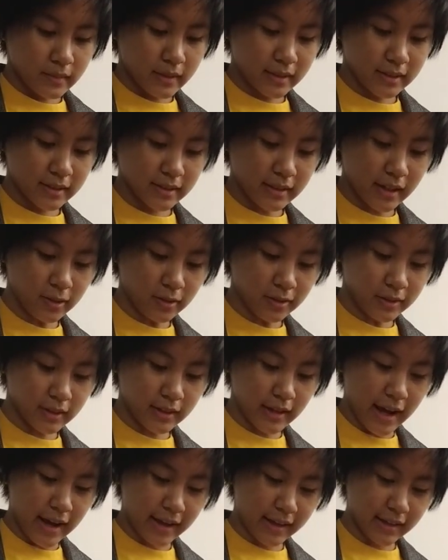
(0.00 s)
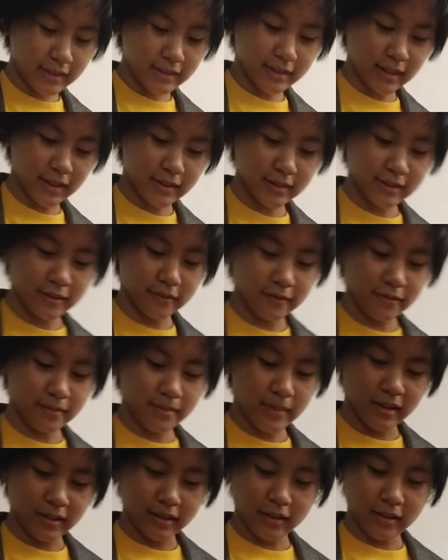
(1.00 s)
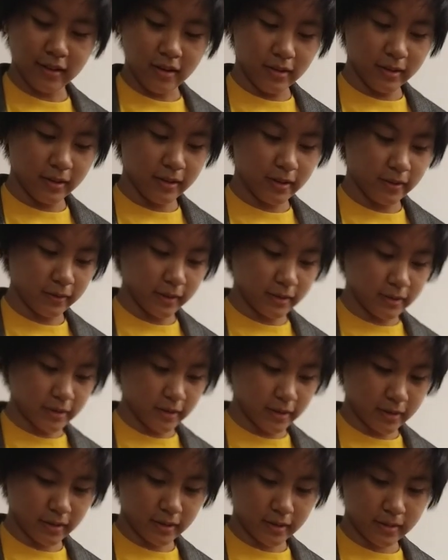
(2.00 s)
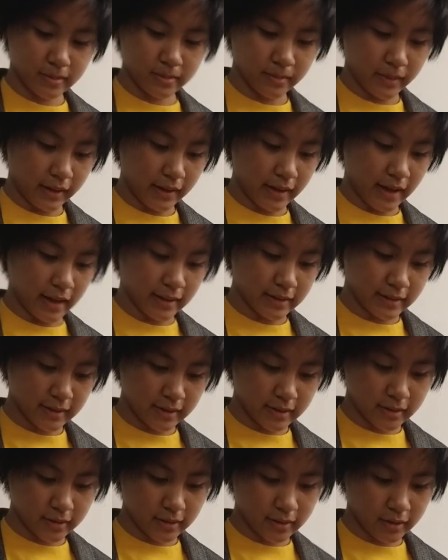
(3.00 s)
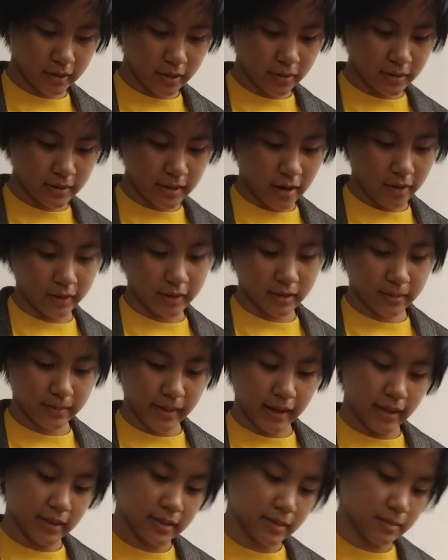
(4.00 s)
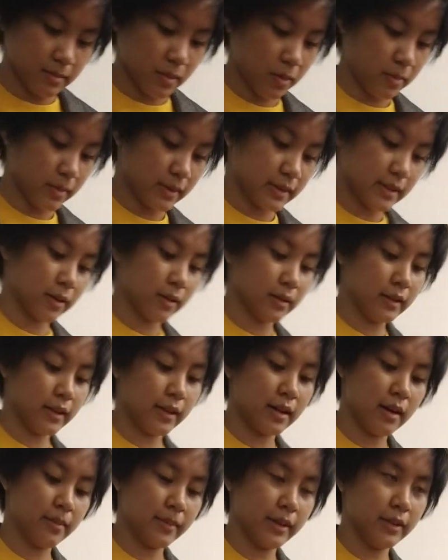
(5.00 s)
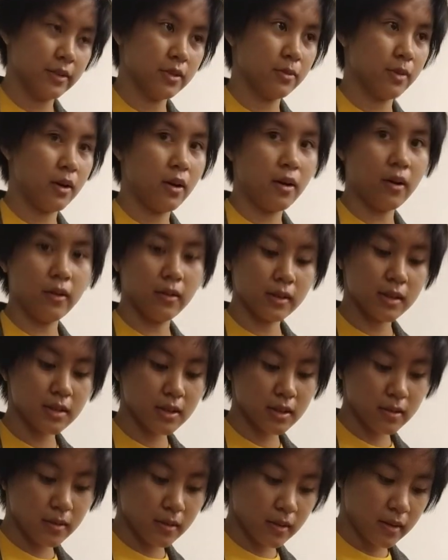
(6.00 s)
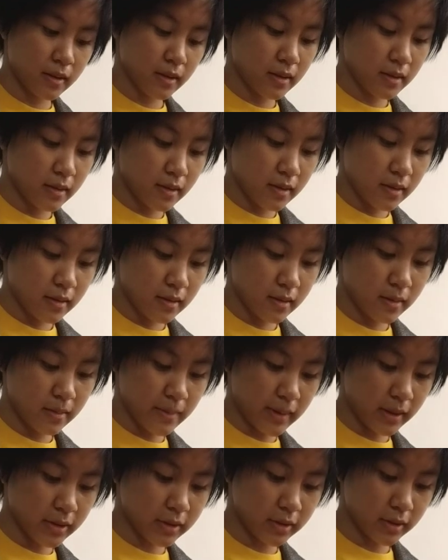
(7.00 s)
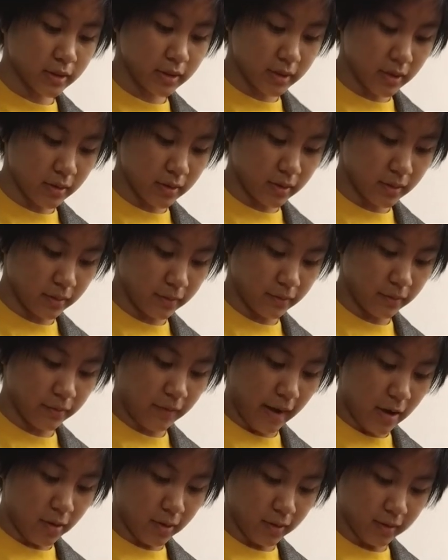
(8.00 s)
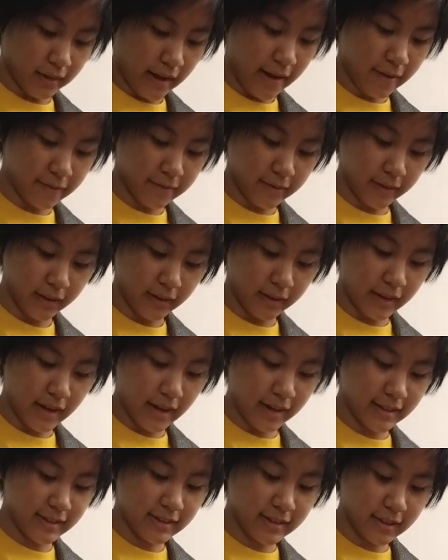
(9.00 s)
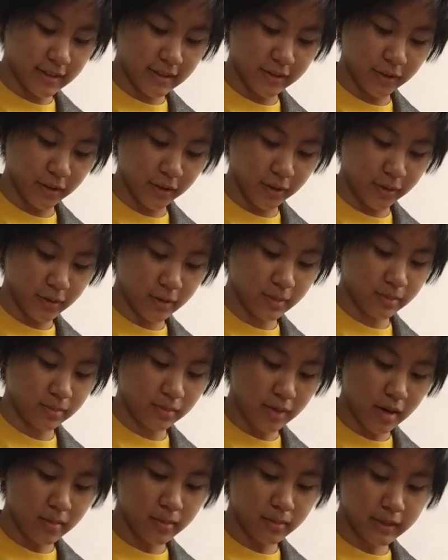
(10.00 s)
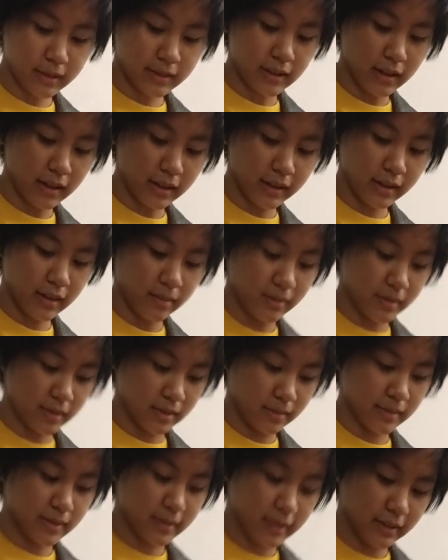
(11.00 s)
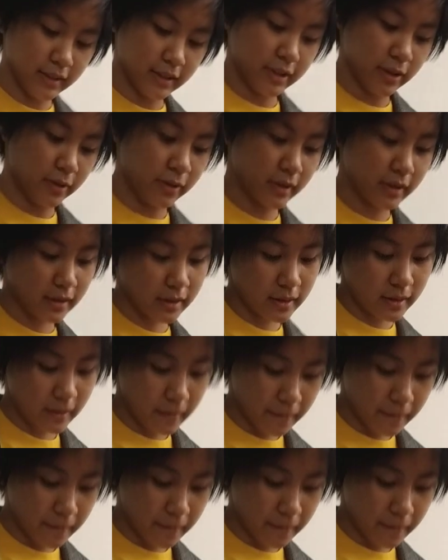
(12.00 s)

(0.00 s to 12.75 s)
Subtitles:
A subtle, nagging sense of melancholy overtook me as he slowed down his pace, momentarily coming to a halt. The picture showed Val laughing at his sister, who was probably telling him some silly joke.